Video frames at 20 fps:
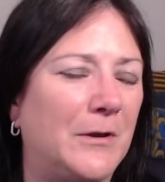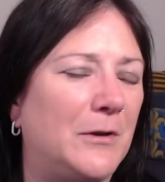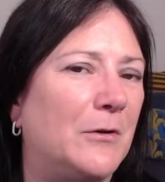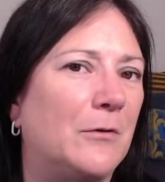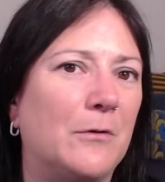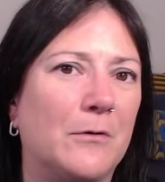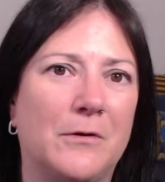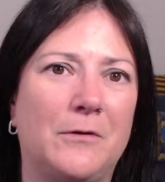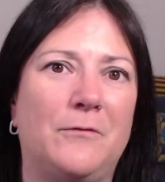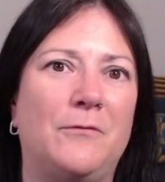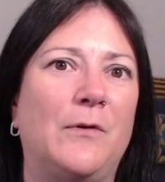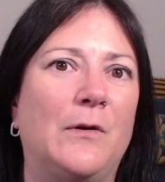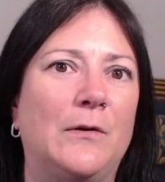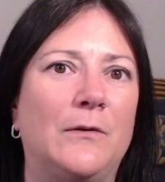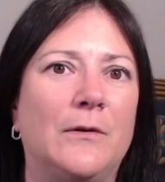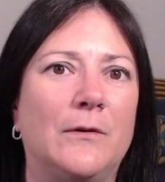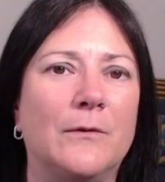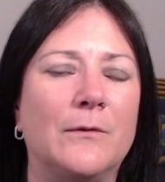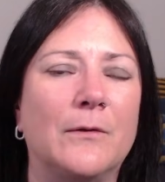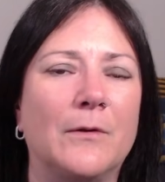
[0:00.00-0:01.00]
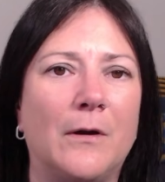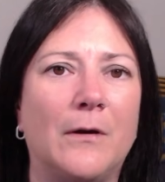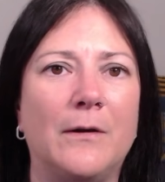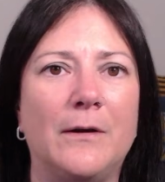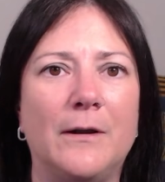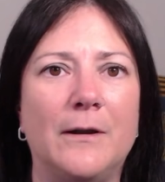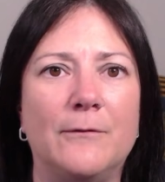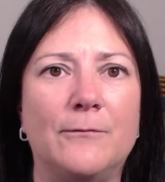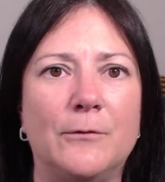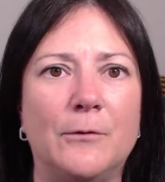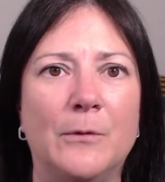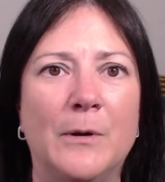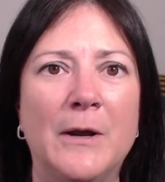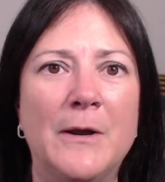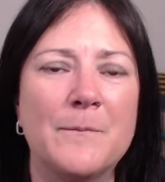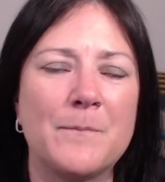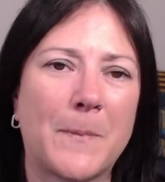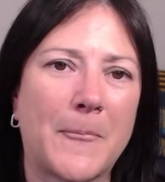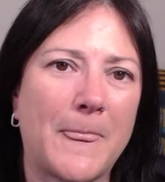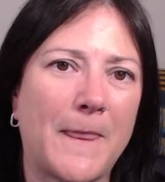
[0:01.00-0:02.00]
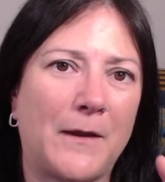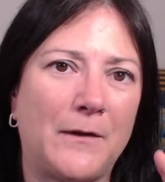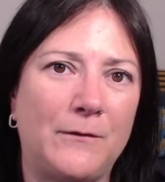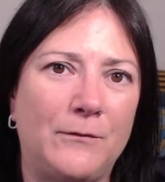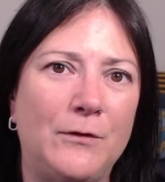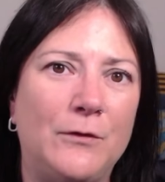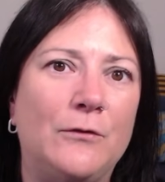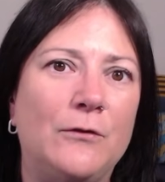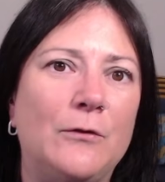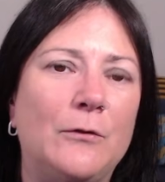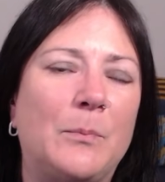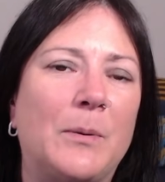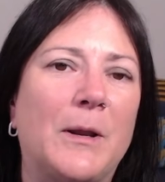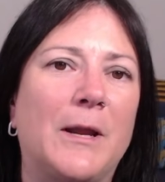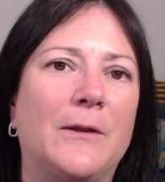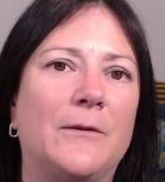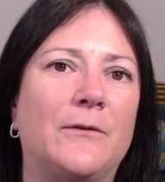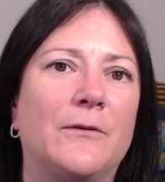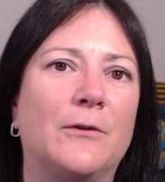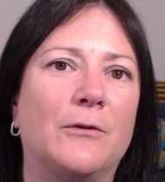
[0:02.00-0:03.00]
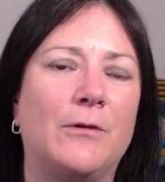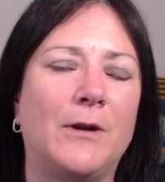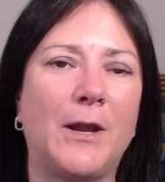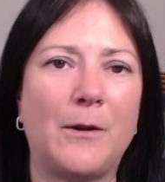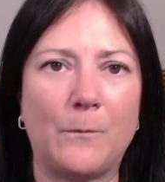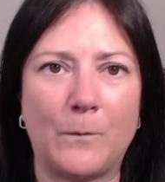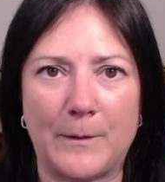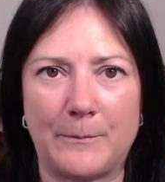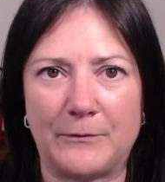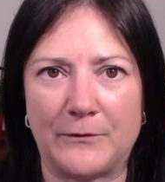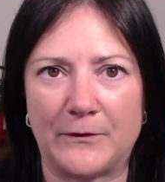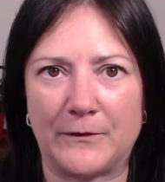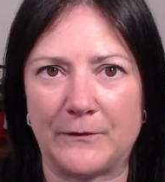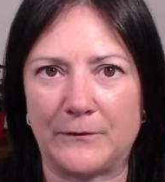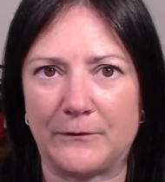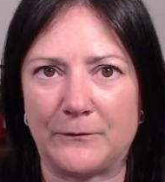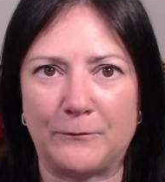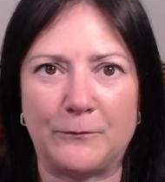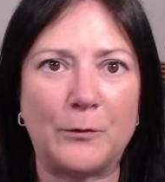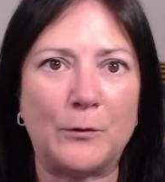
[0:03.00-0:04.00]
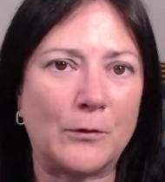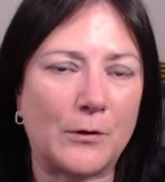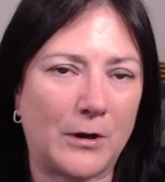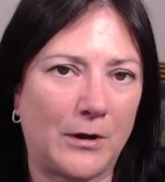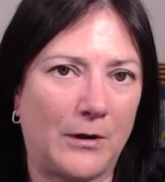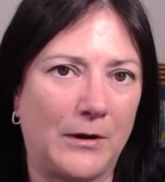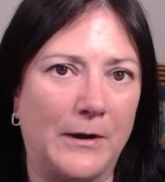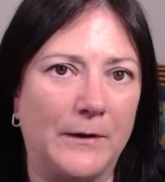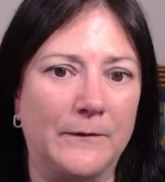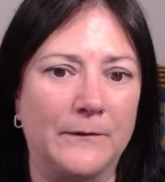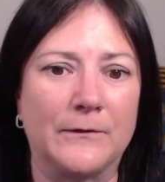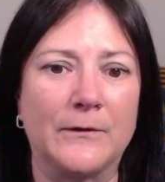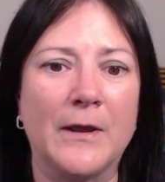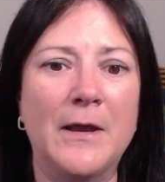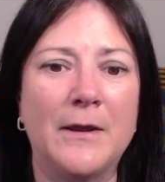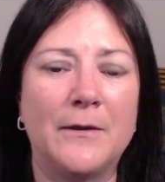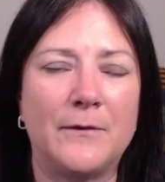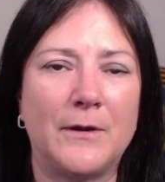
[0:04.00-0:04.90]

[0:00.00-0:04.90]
you're not going to find it on GoHighLevel. And if you do plan to create websites for clients,